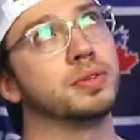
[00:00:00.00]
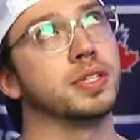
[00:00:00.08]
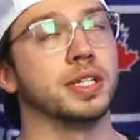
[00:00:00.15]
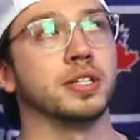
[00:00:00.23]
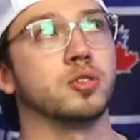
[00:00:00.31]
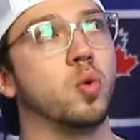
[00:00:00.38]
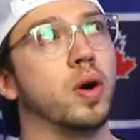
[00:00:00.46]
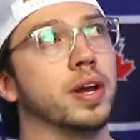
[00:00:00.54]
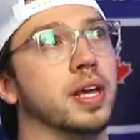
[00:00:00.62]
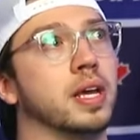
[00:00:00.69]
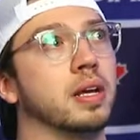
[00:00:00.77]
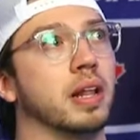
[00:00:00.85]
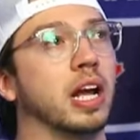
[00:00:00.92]
what was it,
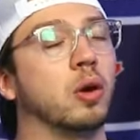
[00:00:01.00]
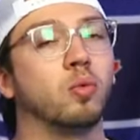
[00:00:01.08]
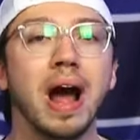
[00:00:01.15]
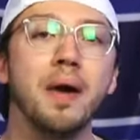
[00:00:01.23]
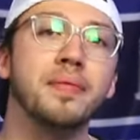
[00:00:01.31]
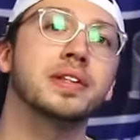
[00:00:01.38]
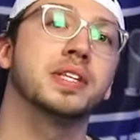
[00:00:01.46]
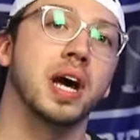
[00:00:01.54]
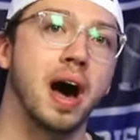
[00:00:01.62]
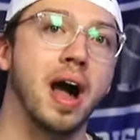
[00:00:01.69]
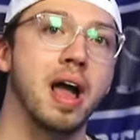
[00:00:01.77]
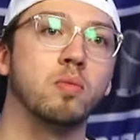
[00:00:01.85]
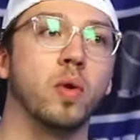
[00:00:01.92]
around the
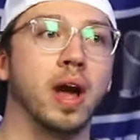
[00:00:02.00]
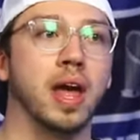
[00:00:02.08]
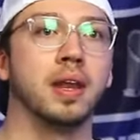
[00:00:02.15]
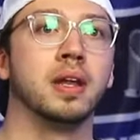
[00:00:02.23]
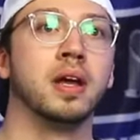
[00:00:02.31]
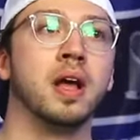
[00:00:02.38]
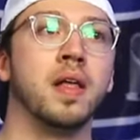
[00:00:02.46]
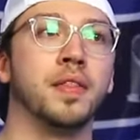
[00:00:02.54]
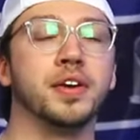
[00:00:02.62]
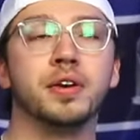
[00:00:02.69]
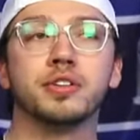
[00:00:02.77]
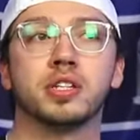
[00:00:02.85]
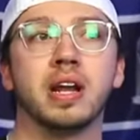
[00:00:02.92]
time when
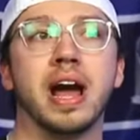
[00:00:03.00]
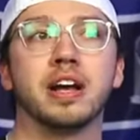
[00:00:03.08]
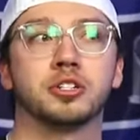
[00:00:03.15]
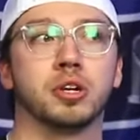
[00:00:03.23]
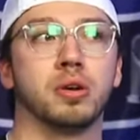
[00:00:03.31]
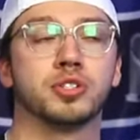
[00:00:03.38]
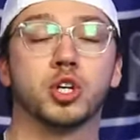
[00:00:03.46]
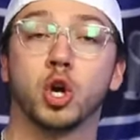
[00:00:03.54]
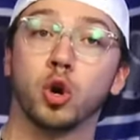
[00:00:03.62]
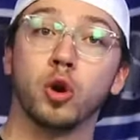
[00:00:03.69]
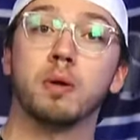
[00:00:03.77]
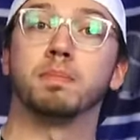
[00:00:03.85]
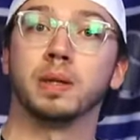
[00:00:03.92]
the Houston Astros'
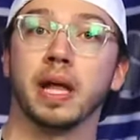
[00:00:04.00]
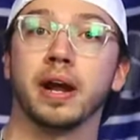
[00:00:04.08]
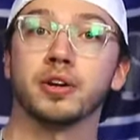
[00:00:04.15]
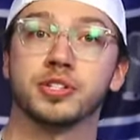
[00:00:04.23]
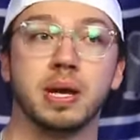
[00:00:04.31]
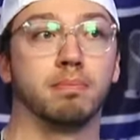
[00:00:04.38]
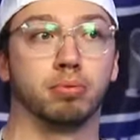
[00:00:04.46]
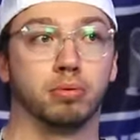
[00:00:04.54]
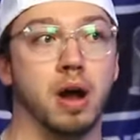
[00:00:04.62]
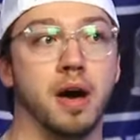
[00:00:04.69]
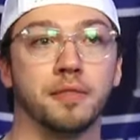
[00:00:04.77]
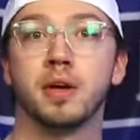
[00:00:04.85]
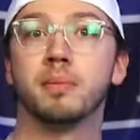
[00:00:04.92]
current players that
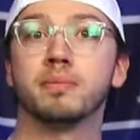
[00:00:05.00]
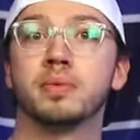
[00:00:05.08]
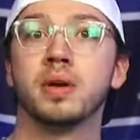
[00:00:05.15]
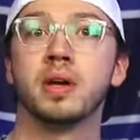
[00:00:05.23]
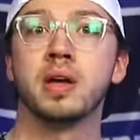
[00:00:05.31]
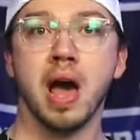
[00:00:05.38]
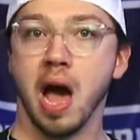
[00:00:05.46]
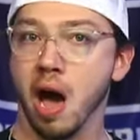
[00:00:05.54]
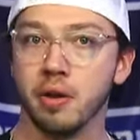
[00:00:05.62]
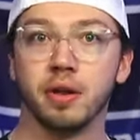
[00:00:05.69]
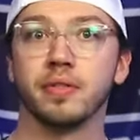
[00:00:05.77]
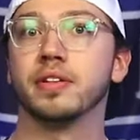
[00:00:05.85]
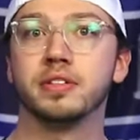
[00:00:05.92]
brought them
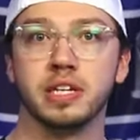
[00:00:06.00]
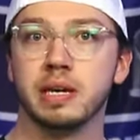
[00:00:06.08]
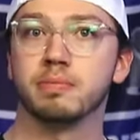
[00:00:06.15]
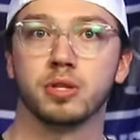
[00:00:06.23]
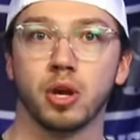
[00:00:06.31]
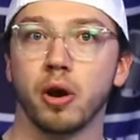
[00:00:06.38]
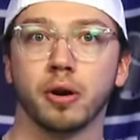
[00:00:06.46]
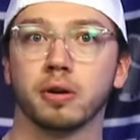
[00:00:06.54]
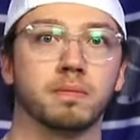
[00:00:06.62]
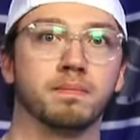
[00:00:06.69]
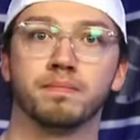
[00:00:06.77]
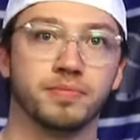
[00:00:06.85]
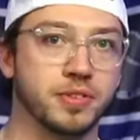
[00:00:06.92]
out of the deep,
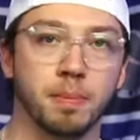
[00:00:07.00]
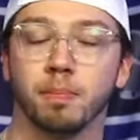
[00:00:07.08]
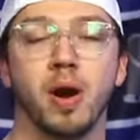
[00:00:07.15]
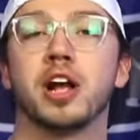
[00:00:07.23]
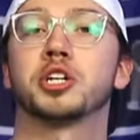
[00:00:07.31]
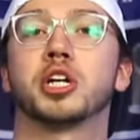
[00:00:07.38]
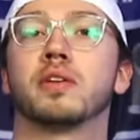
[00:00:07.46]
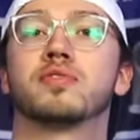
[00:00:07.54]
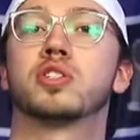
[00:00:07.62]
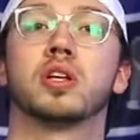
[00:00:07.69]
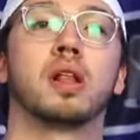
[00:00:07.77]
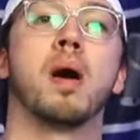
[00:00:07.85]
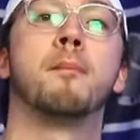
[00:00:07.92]
dark depression
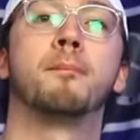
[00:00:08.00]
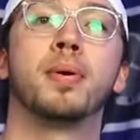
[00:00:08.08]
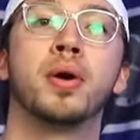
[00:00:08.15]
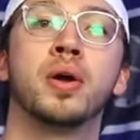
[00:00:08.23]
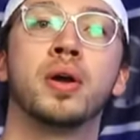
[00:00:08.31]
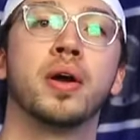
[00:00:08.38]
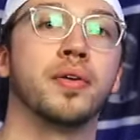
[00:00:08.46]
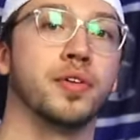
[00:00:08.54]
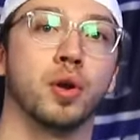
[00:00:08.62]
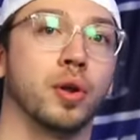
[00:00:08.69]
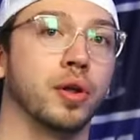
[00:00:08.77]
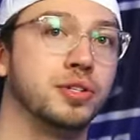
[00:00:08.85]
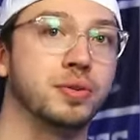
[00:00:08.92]
of slump
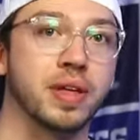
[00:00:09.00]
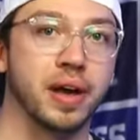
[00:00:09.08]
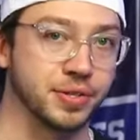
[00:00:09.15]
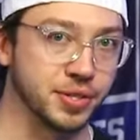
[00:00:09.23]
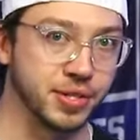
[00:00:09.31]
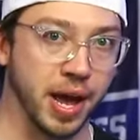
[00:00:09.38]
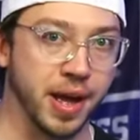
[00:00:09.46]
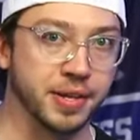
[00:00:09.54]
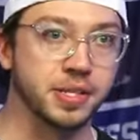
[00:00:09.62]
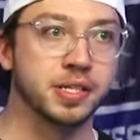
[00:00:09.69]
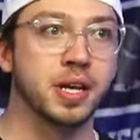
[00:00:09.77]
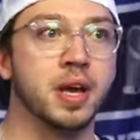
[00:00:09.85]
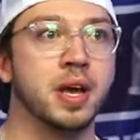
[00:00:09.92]
in the early
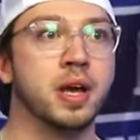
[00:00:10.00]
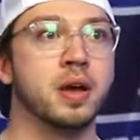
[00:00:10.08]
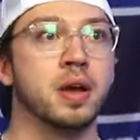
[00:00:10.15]
2010s,